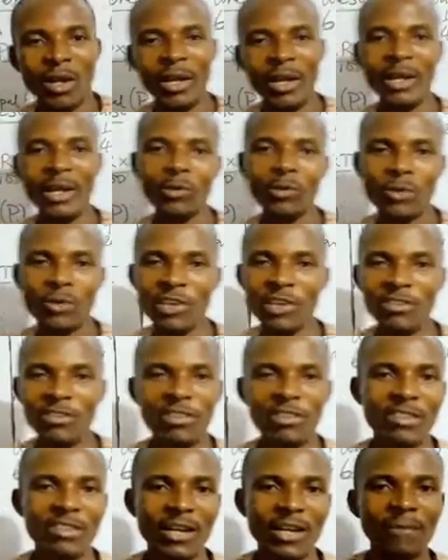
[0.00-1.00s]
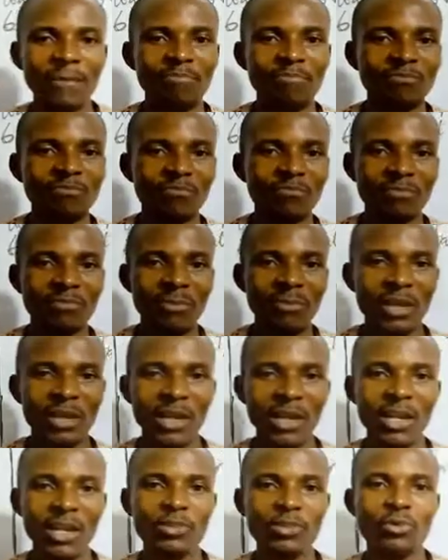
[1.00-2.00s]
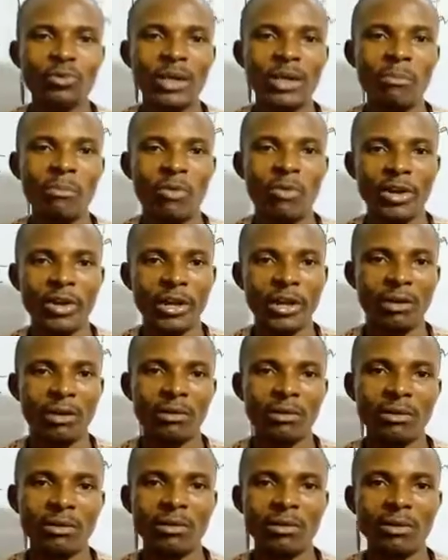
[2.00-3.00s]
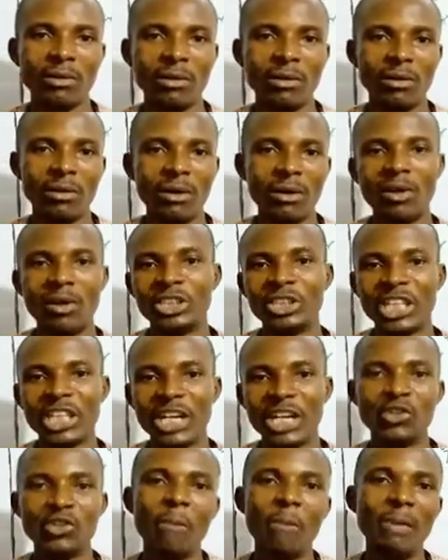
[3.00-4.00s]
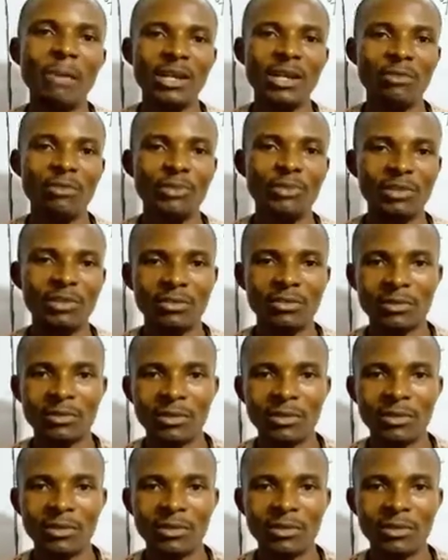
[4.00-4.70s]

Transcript: interest is extra money or charge or benefit